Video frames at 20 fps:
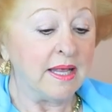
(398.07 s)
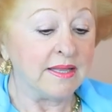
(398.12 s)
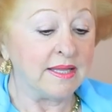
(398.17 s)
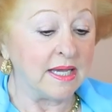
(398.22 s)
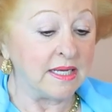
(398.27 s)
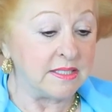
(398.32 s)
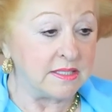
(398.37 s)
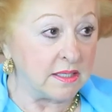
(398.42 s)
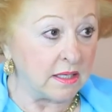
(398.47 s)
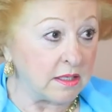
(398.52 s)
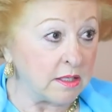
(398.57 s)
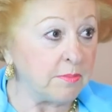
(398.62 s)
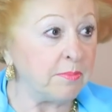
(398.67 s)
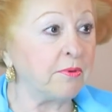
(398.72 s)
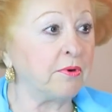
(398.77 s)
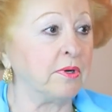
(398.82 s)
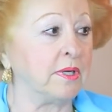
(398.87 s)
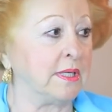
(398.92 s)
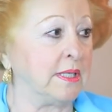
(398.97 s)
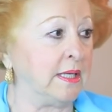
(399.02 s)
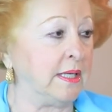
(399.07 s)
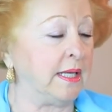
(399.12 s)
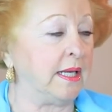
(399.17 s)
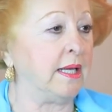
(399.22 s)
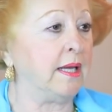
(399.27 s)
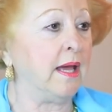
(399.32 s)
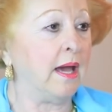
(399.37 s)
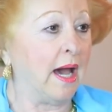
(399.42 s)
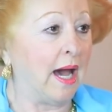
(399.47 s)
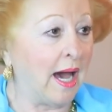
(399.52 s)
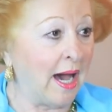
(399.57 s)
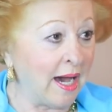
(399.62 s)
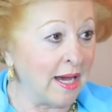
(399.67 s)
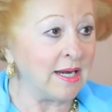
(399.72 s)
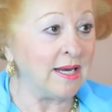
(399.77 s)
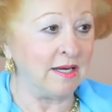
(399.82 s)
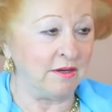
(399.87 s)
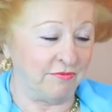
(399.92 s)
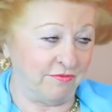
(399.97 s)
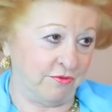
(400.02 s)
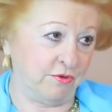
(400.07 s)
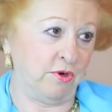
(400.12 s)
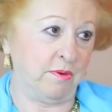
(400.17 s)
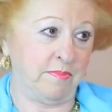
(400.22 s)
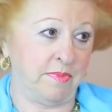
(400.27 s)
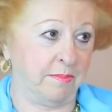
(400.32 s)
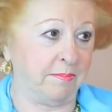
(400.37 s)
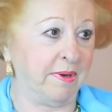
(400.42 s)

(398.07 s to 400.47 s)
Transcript: they deliberately uninform the